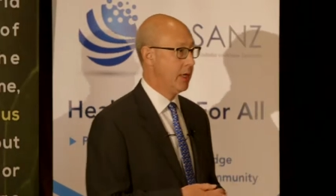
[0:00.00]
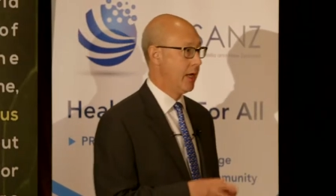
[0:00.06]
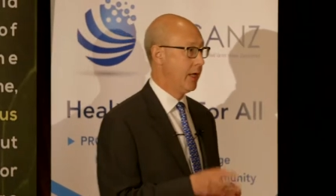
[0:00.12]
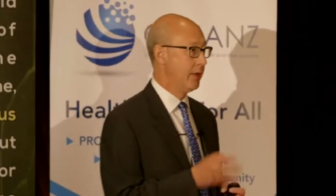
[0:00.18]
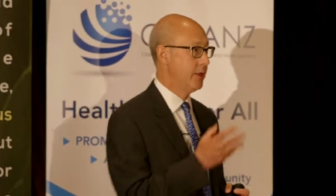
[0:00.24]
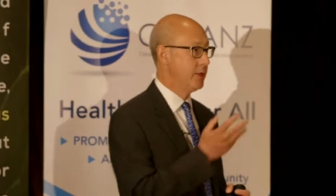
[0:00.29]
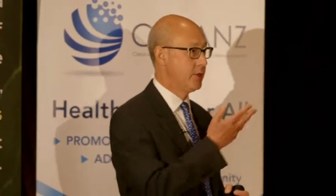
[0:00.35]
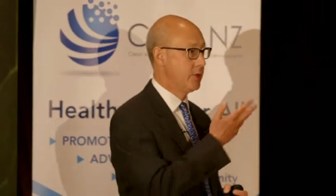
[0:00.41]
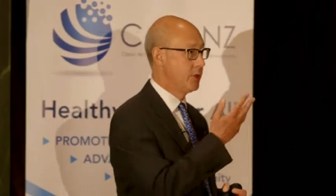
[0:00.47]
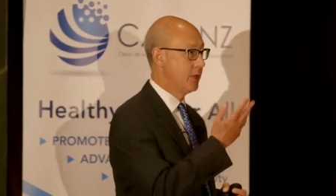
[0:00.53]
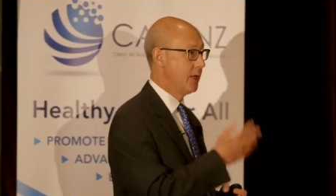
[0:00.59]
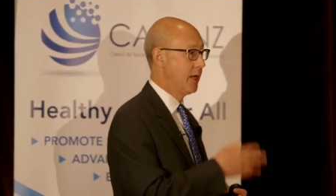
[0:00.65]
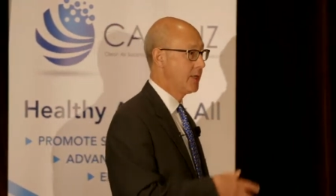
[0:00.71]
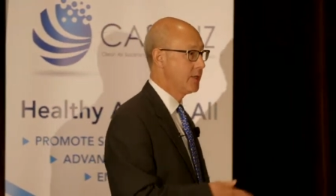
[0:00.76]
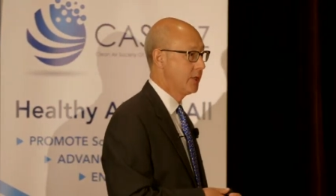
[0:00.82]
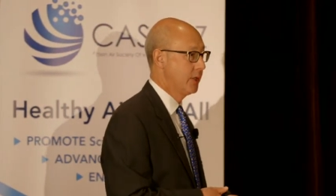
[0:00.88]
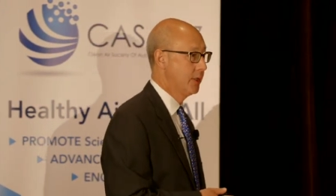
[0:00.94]
And this is a
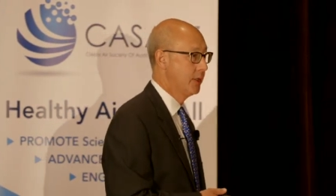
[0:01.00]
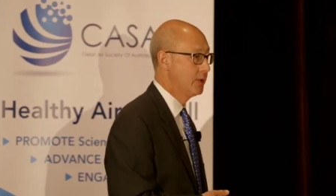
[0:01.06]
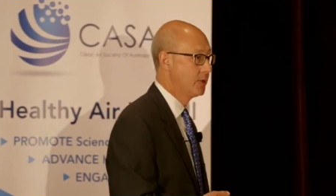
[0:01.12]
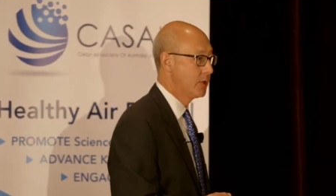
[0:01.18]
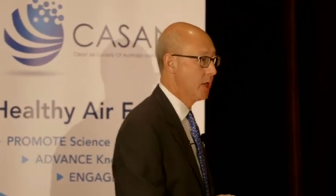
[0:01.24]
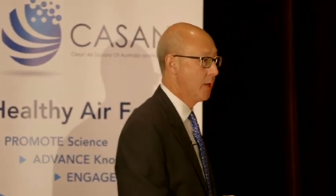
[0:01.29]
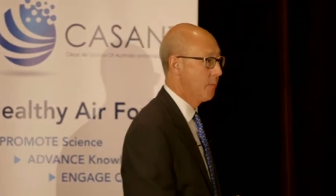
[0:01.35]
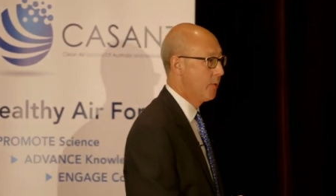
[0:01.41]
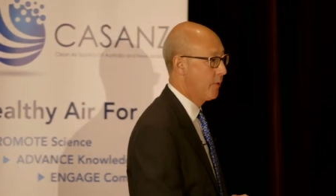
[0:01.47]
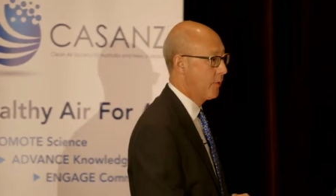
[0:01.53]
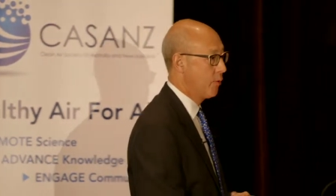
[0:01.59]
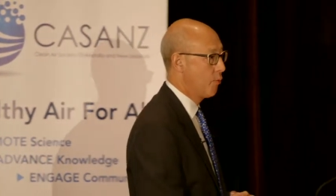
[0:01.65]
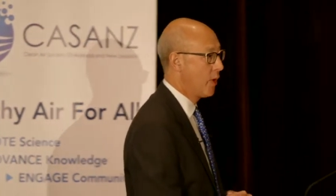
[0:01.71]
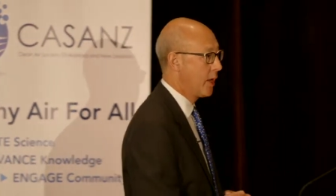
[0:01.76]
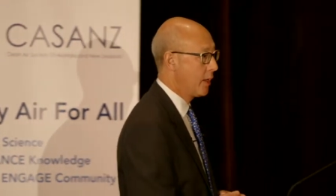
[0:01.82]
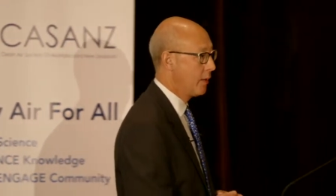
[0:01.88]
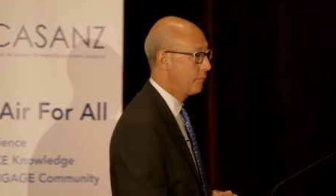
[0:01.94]
classic example of the
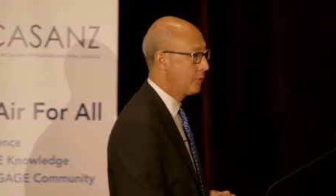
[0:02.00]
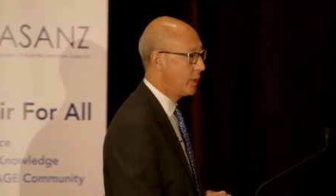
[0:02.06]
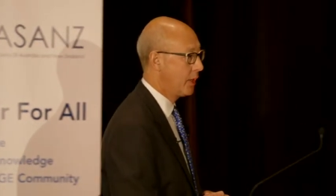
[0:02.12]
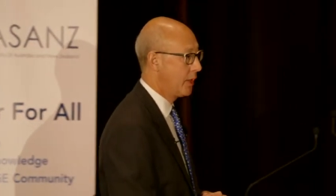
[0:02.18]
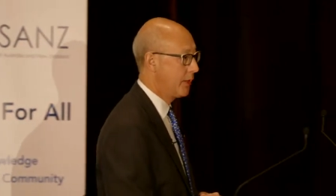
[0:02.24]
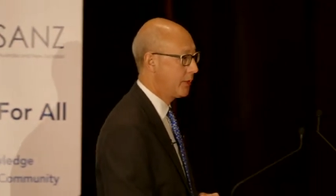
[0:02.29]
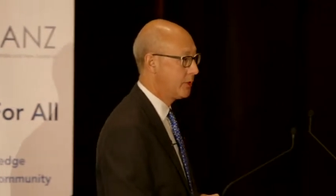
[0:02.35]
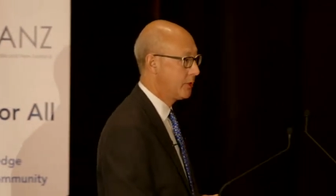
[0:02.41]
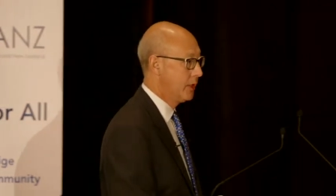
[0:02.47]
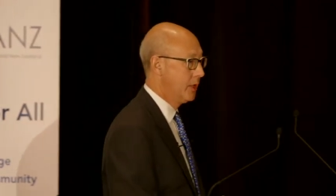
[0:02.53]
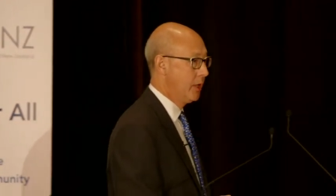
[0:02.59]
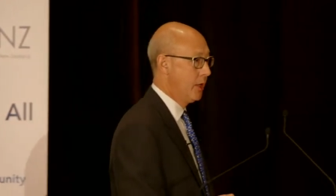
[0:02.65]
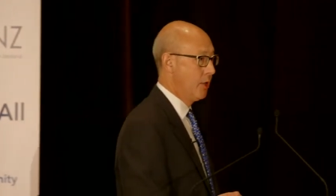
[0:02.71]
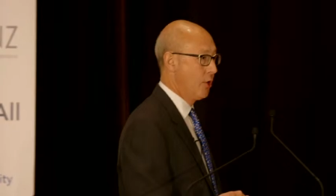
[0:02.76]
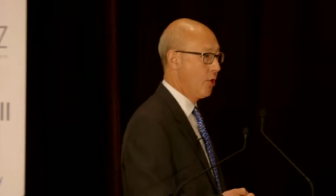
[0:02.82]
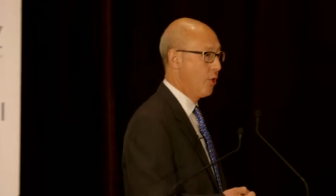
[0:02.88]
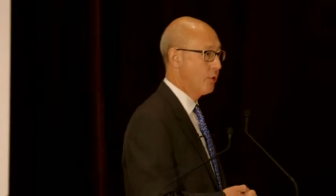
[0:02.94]
way I've done it.
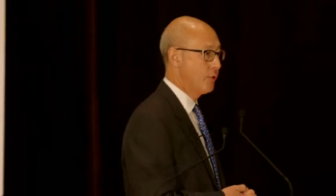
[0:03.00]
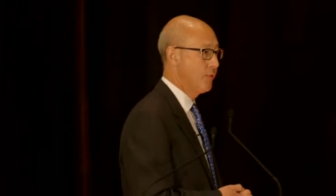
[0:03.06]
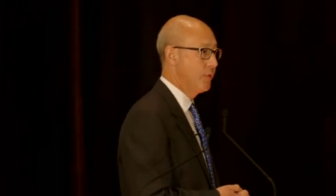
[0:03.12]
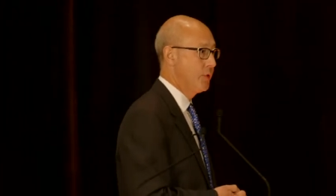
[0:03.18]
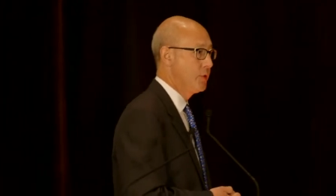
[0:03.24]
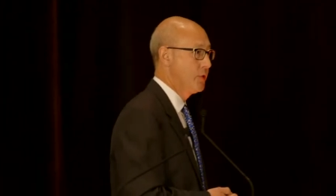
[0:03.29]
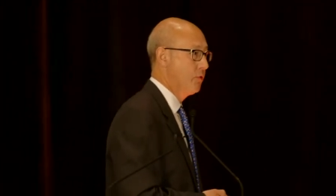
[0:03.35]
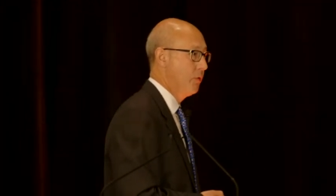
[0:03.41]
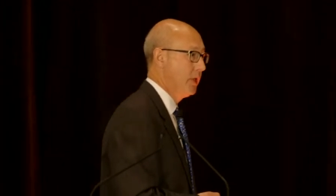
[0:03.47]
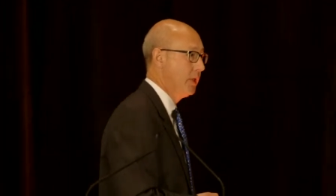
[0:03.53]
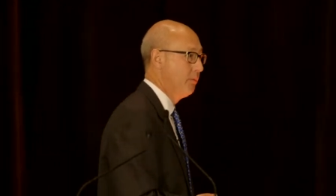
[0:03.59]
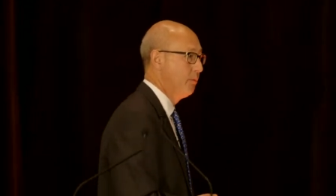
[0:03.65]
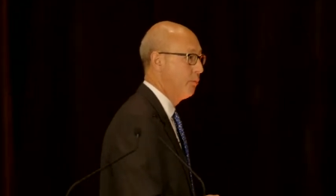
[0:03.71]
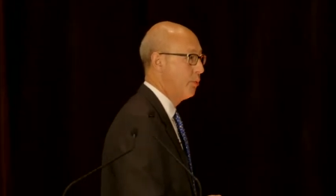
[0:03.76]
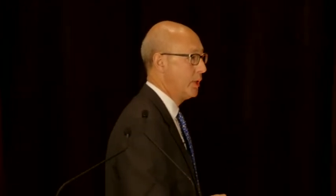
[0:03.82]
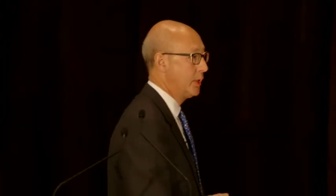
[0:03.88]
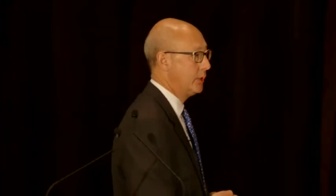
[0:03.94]
Oxford Street
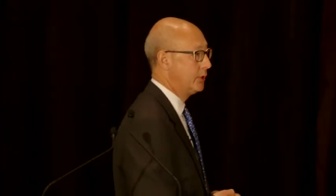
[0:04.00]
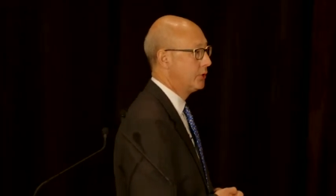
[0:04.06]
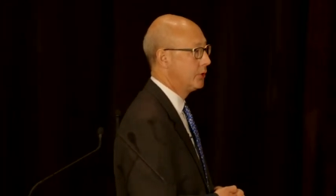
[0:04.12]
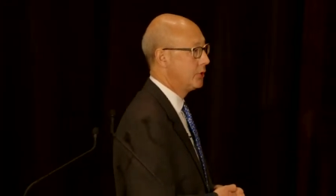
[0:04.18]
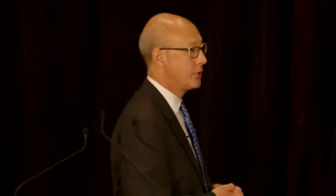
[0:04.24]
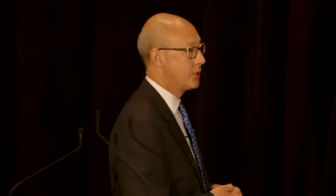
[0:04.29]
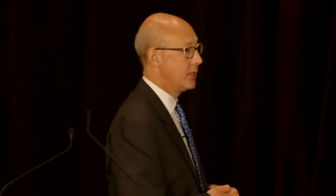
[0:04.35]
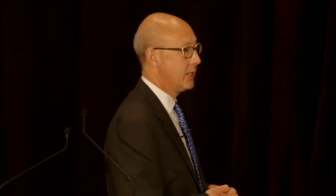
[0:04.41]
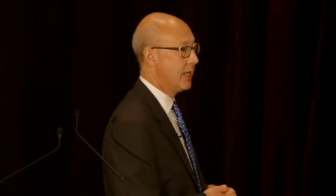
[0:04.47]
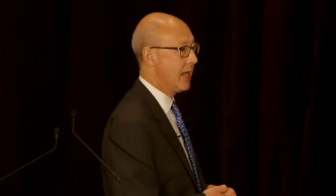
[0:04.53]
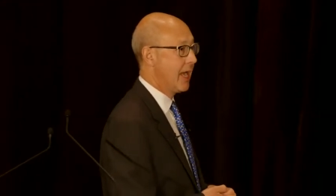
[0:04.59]
breaches the